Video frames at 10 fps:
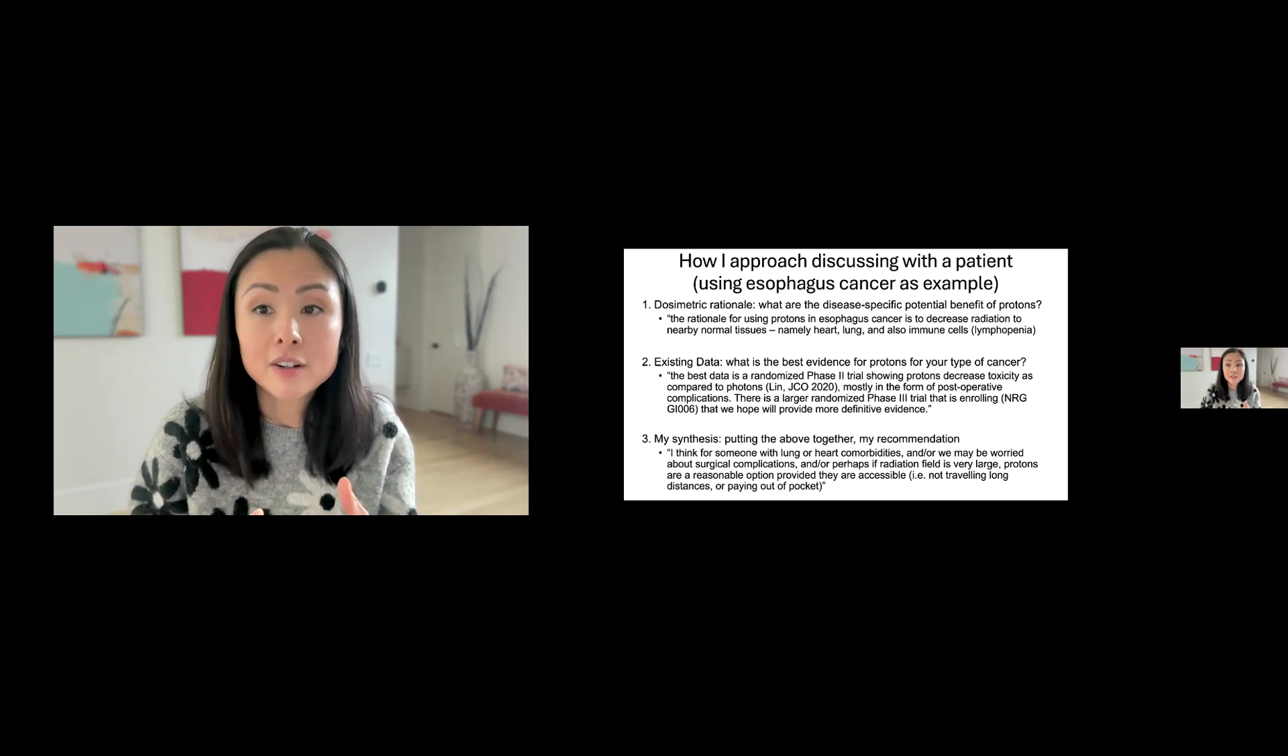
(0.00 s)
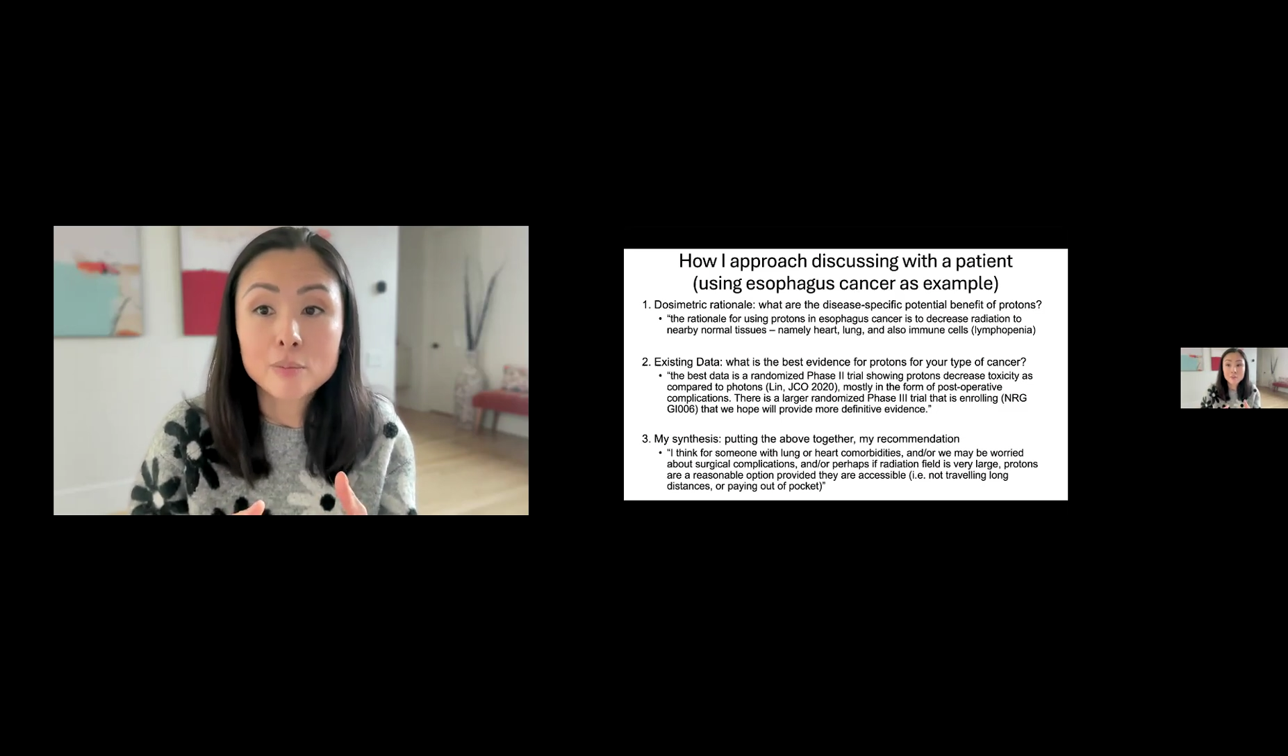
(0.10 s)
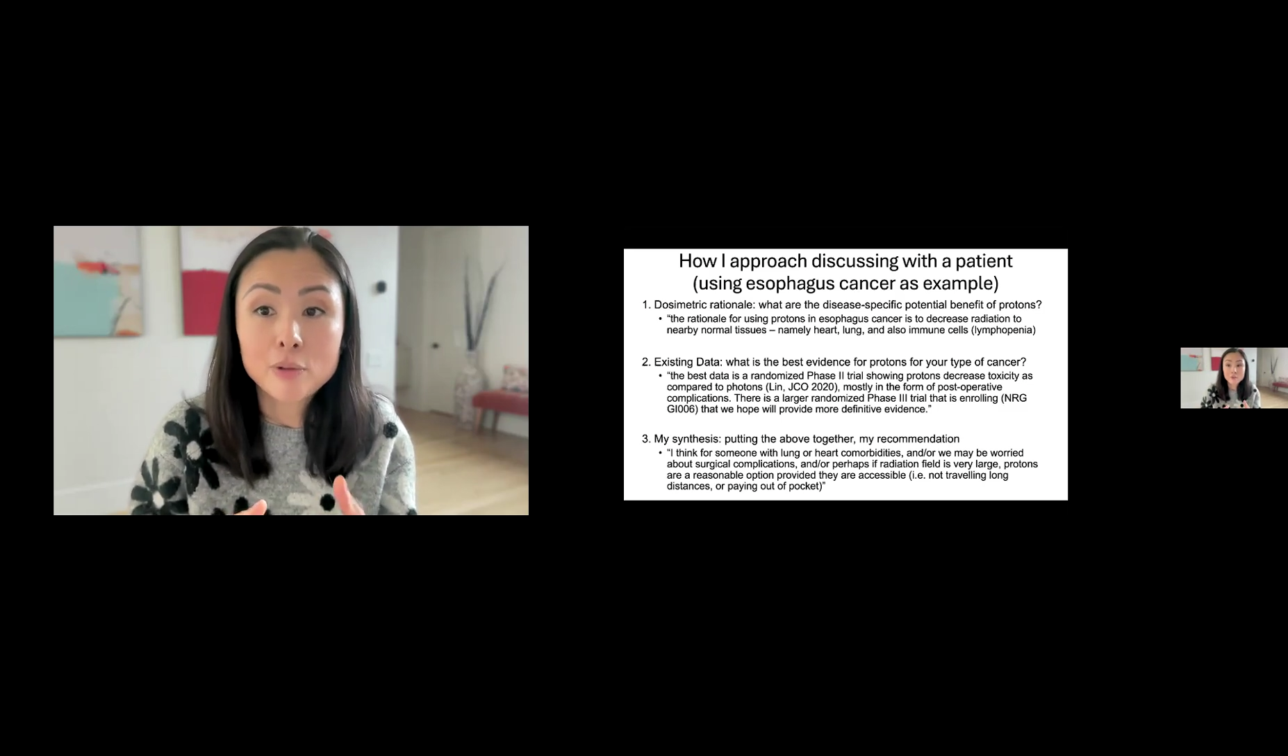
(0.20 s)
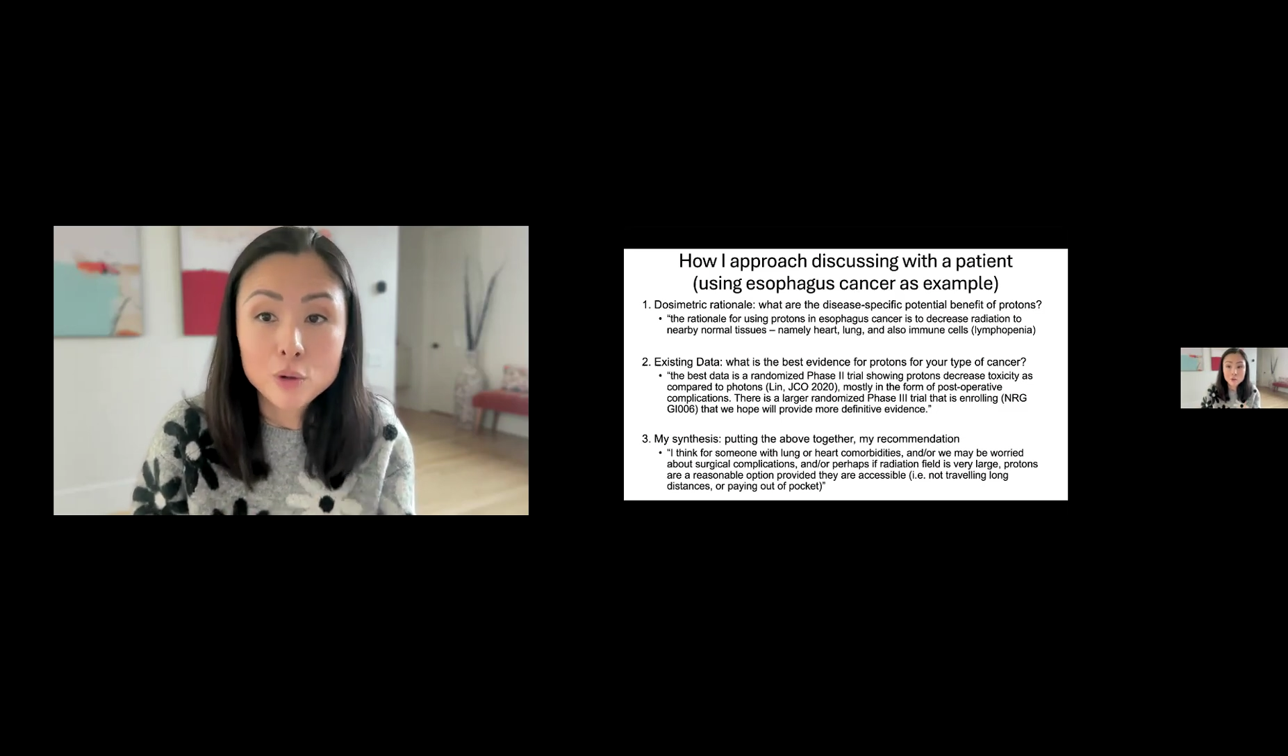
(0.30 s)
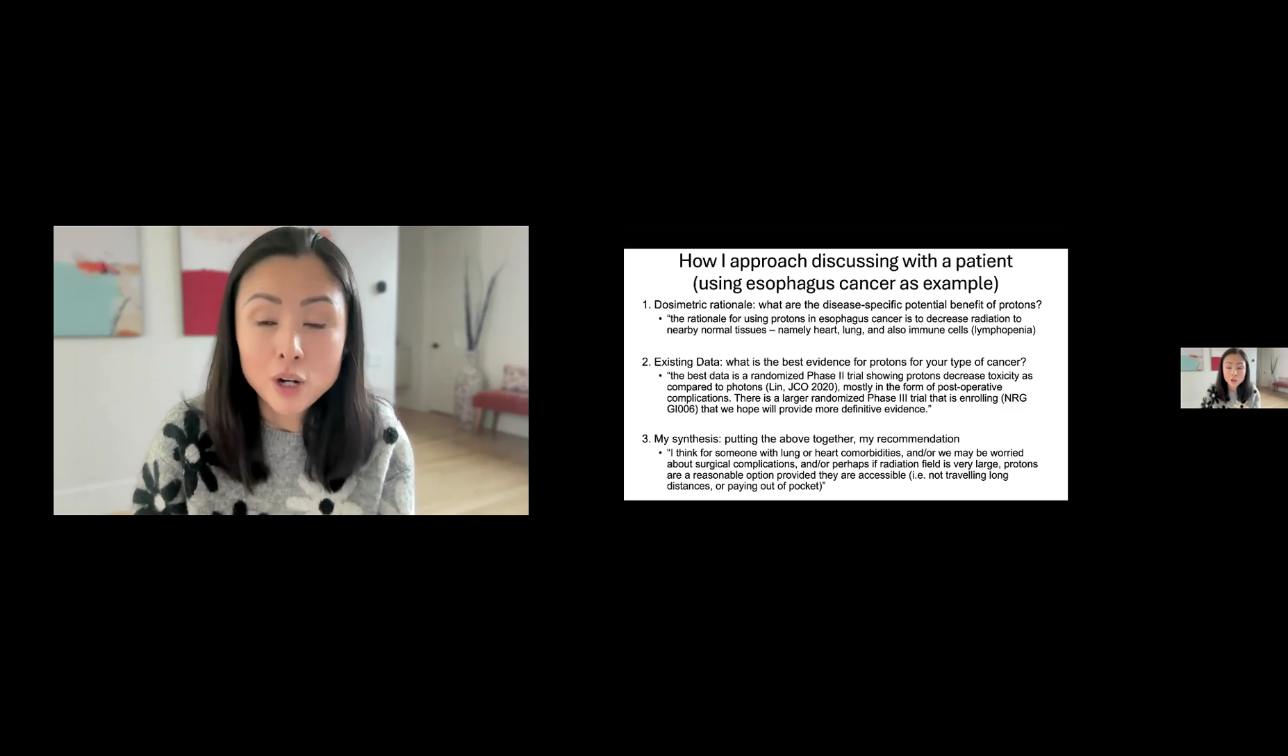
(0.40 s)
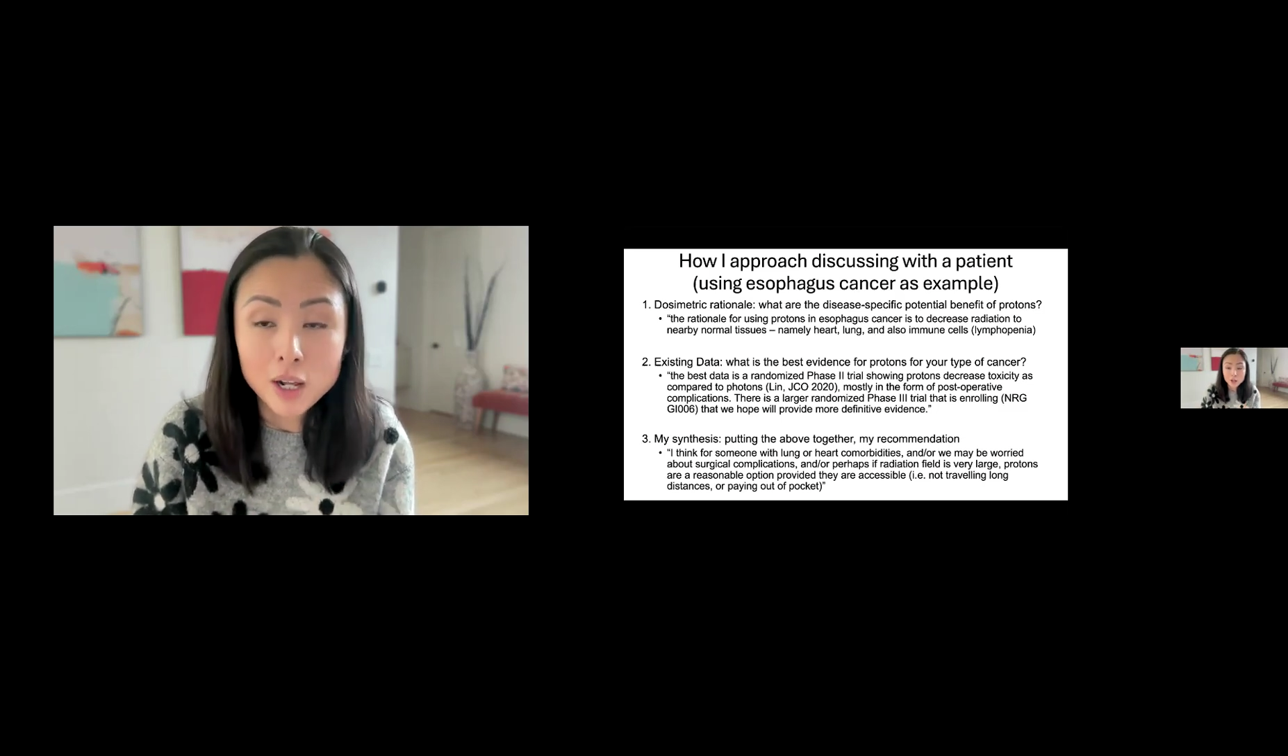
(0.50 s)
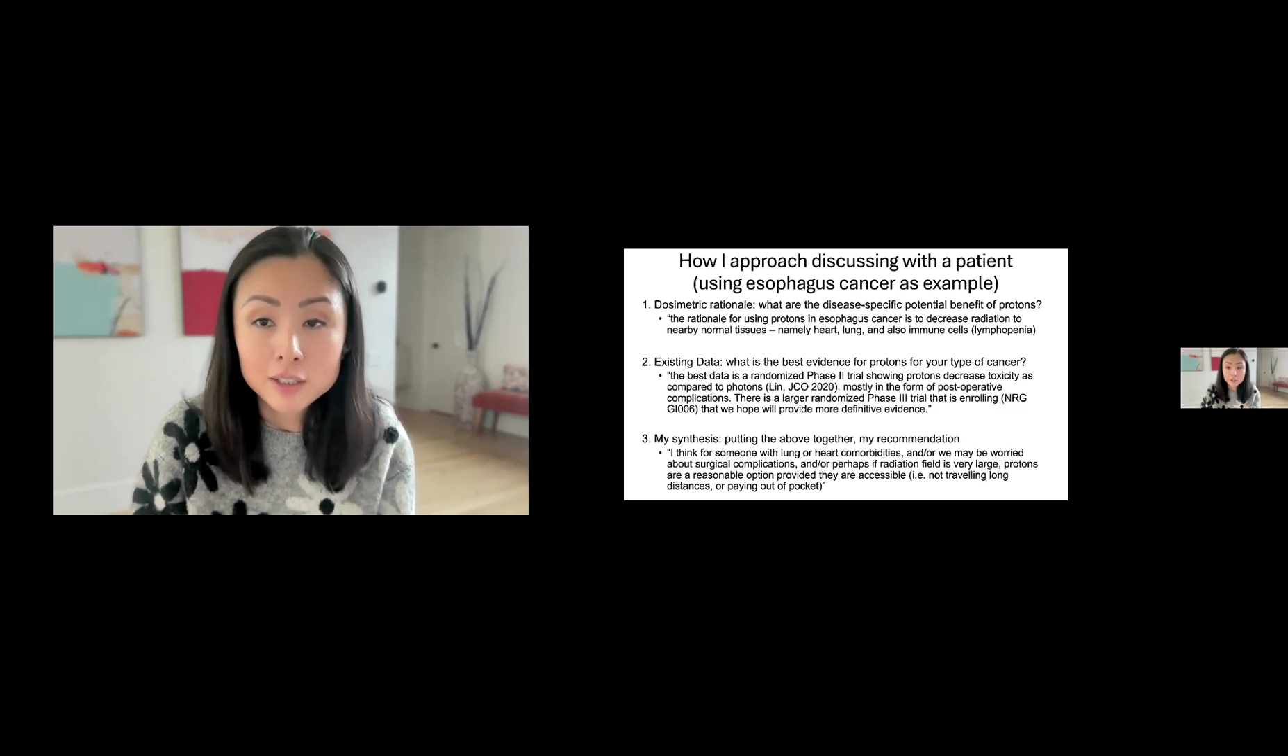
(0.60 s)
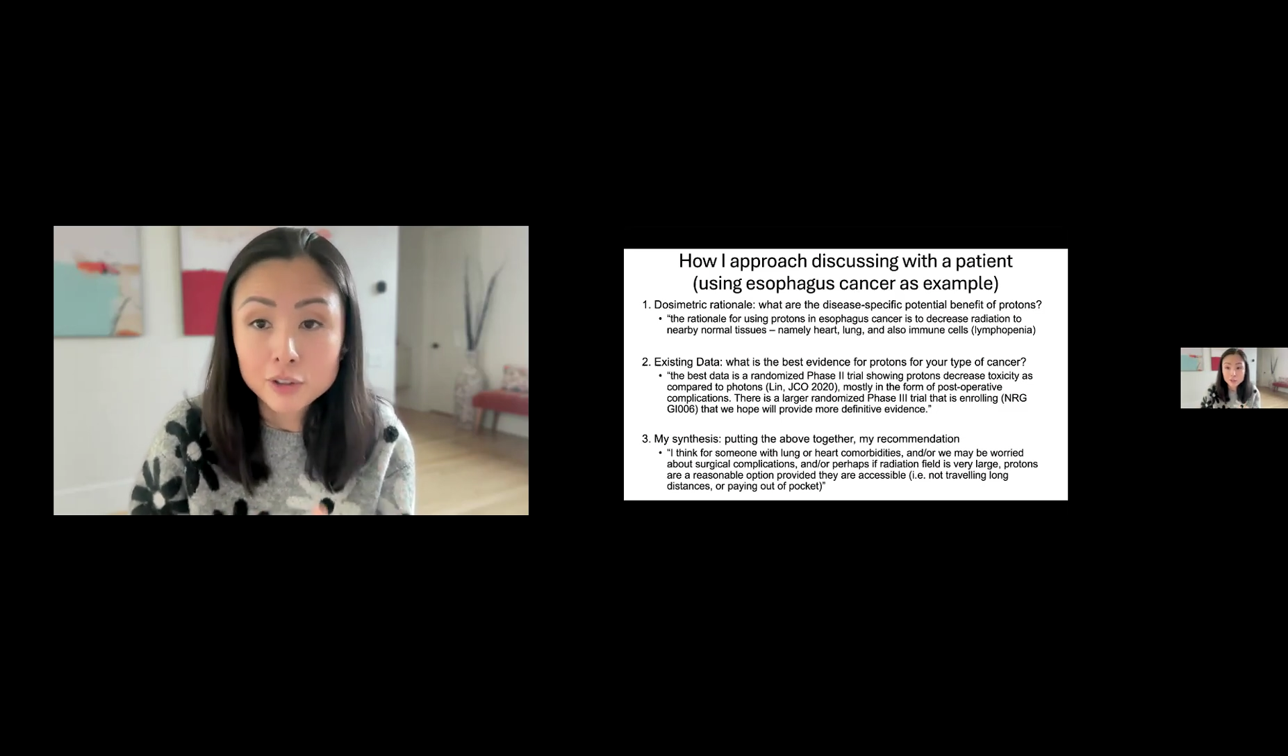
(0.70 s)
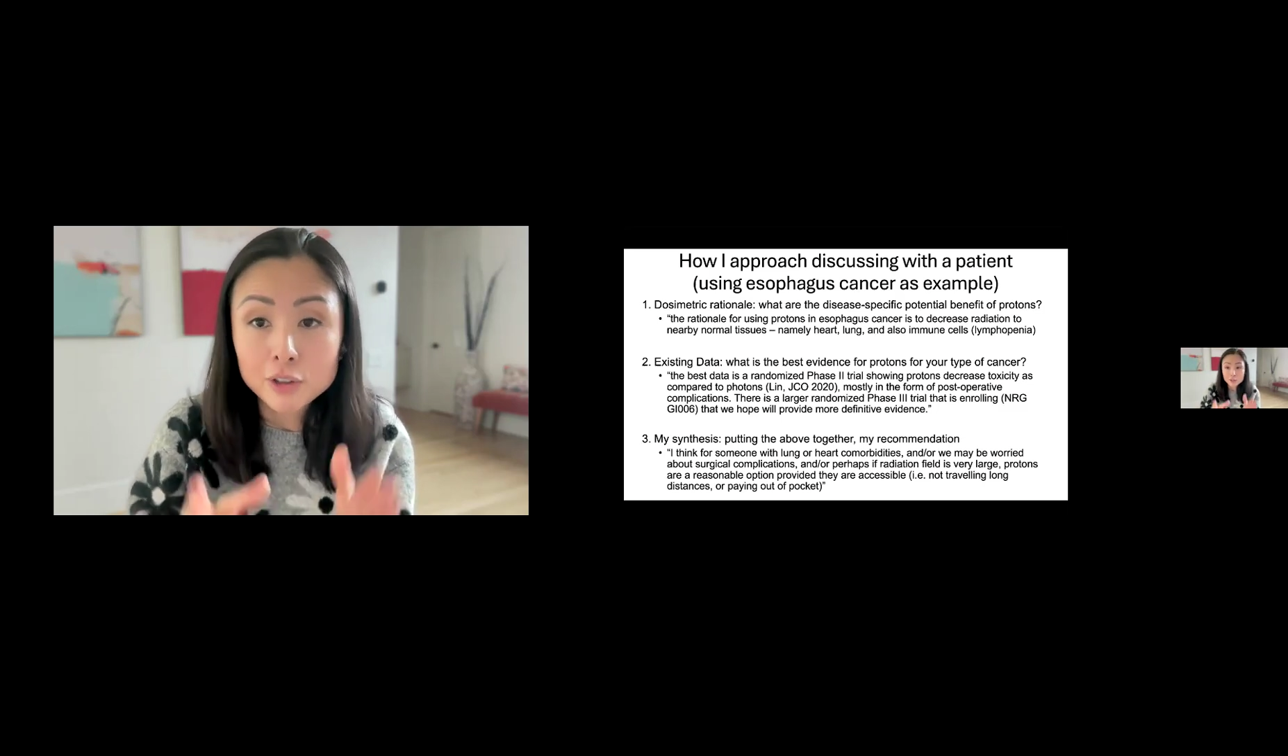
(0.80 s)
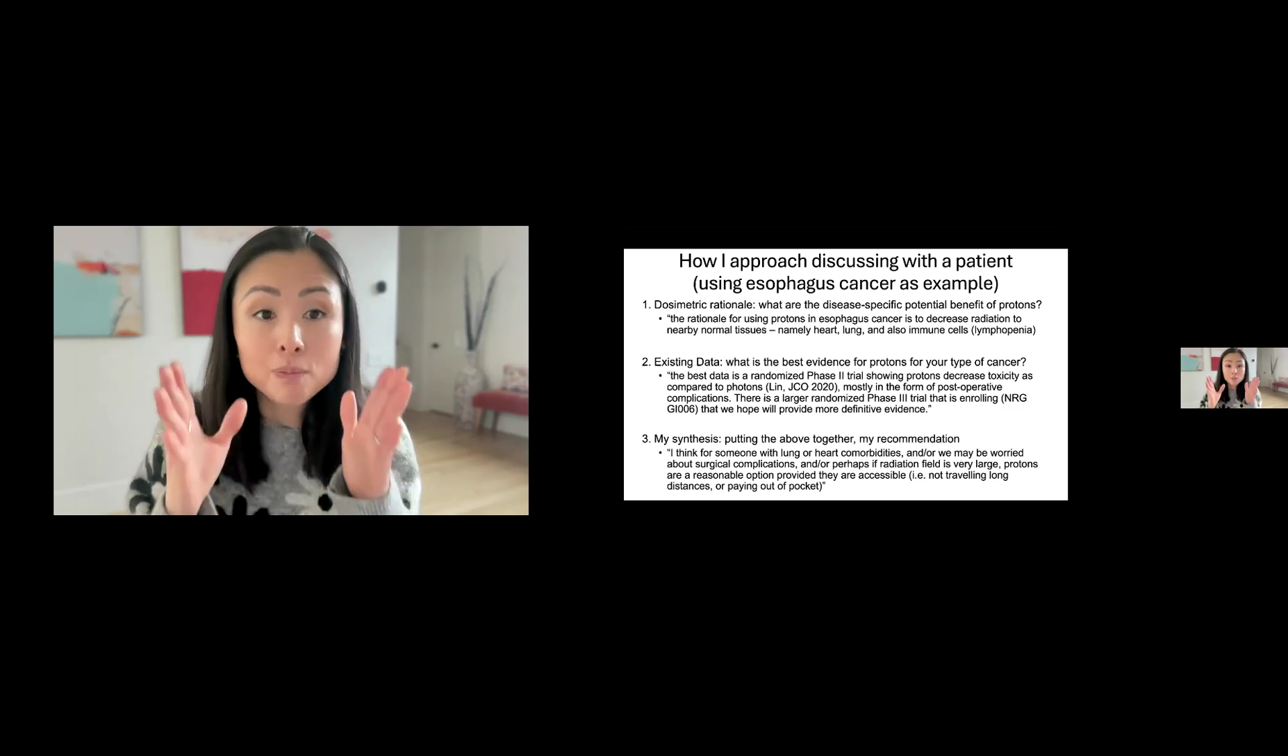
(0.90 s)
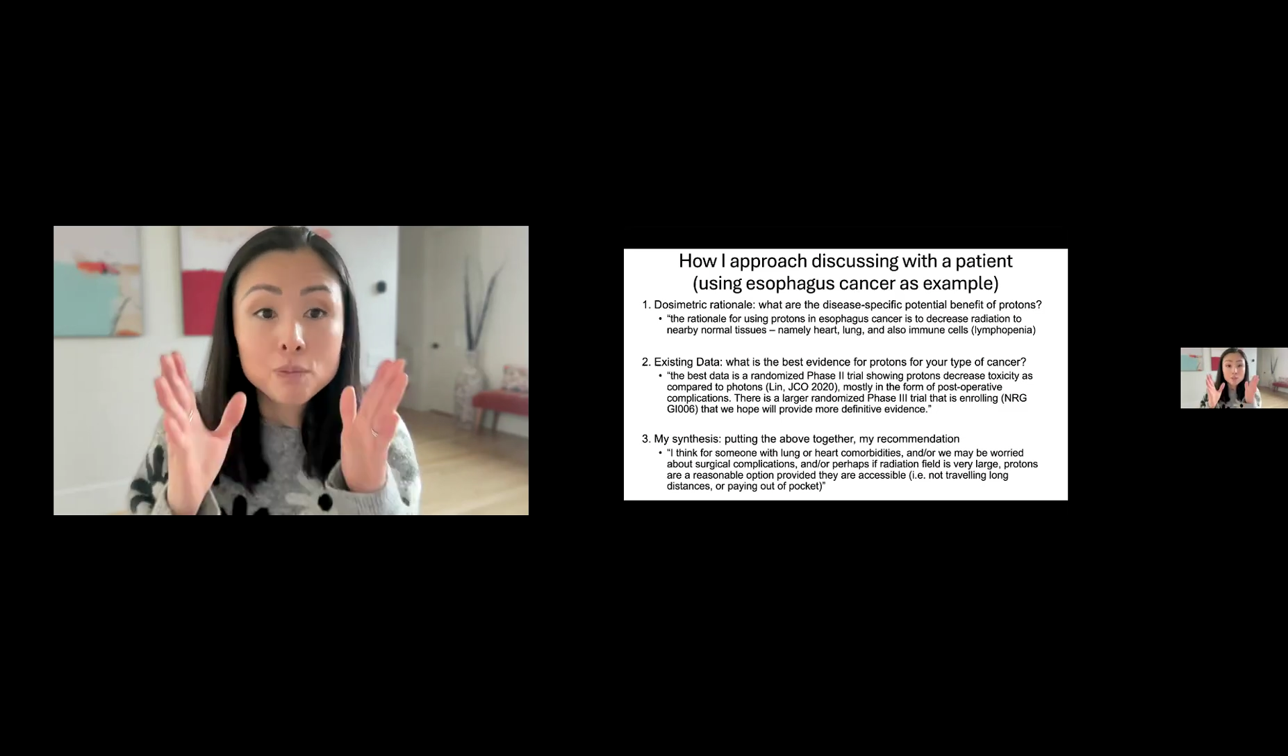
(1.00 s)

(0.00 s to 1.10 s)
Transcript: of protons for